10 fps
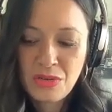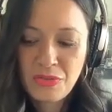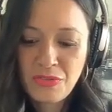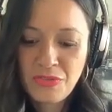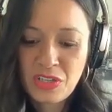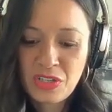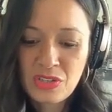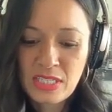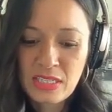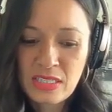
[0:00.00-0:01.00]

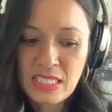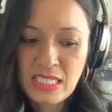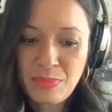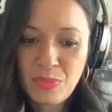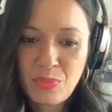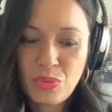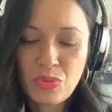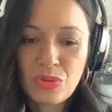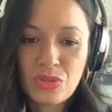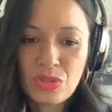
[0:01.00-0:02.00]
feels a deep
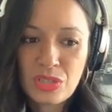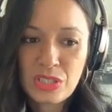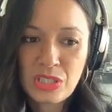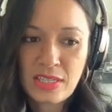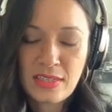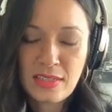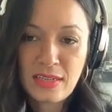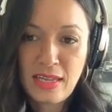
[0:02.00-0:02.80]
pull to